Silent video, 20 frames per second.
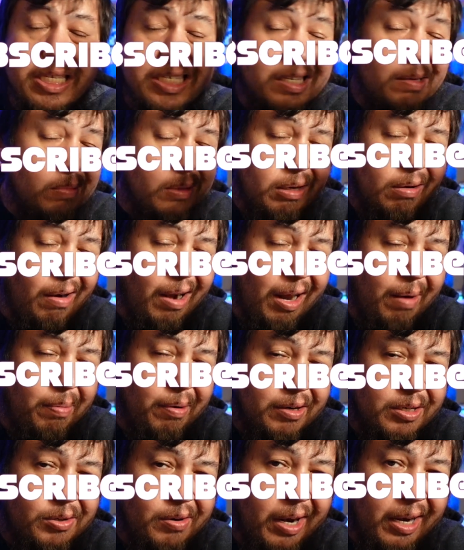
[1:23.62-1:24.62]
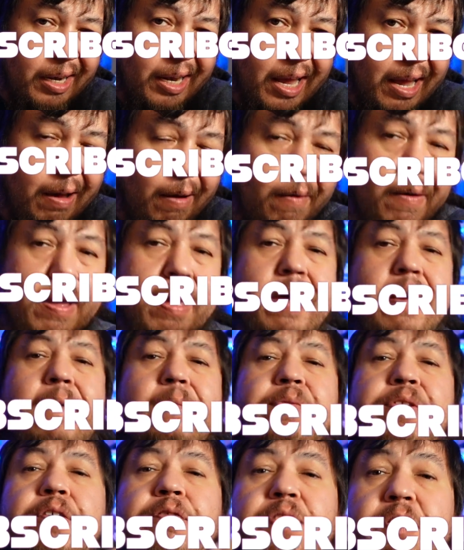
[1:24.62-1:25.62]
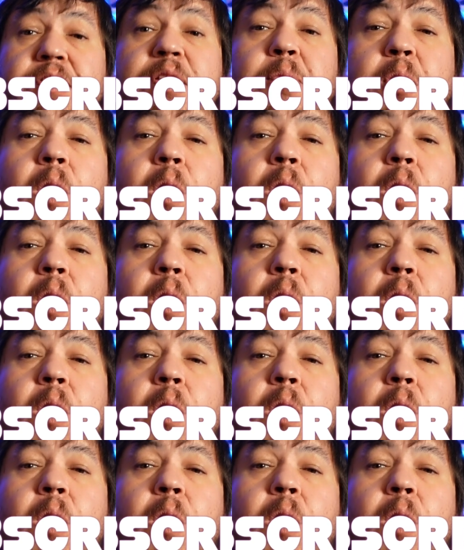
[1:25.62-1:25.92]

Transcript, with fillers: subscribers right now. So 50